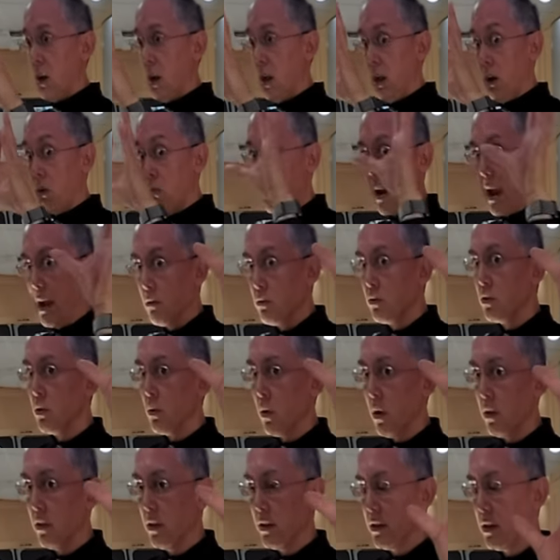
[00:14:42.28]
around you
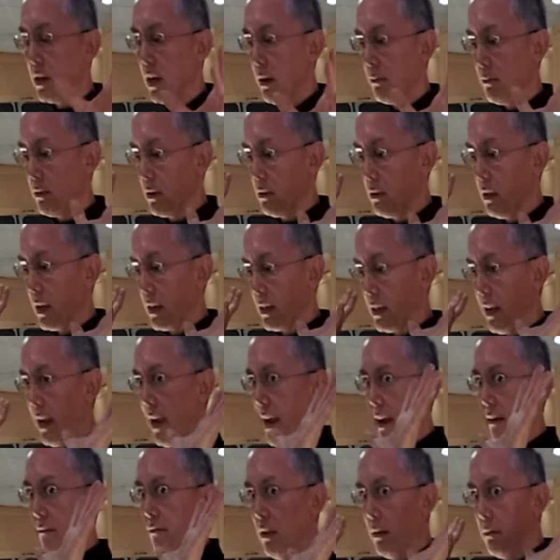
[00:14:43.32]
all the time. You'd like to
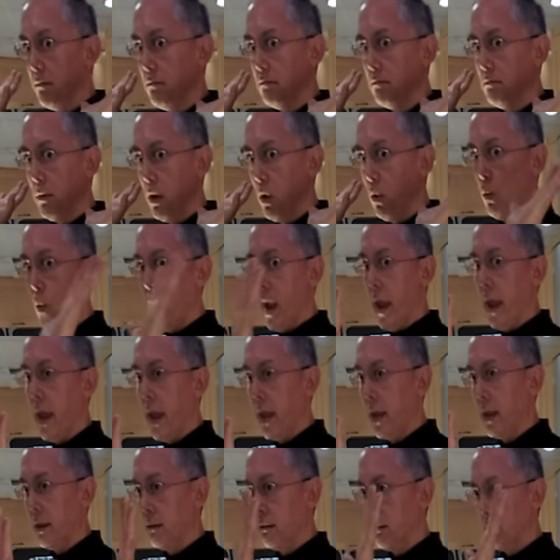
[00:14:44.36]
have them
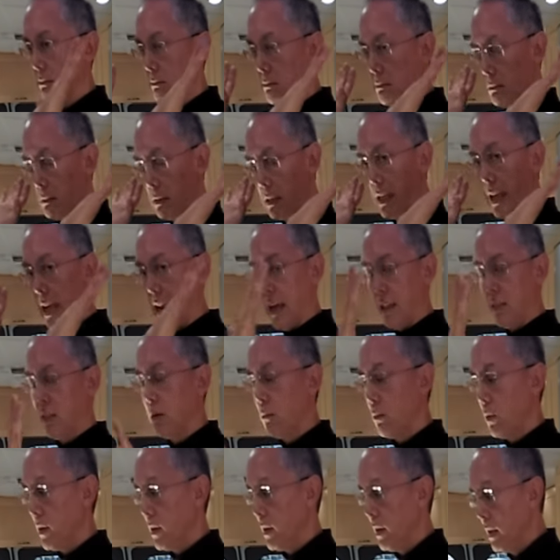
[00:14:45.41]
away and get at them
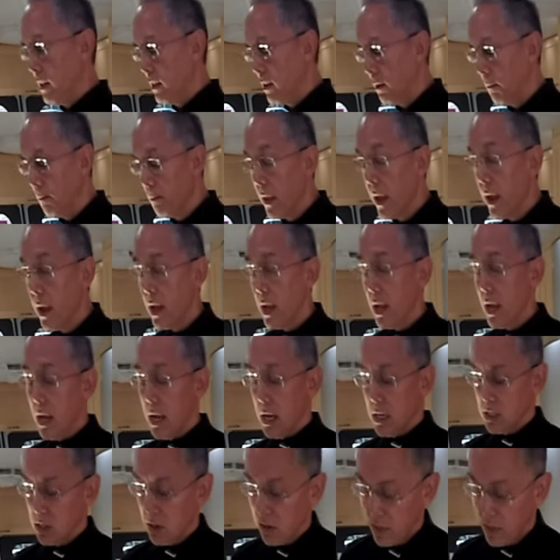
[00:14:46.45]
when you need them. So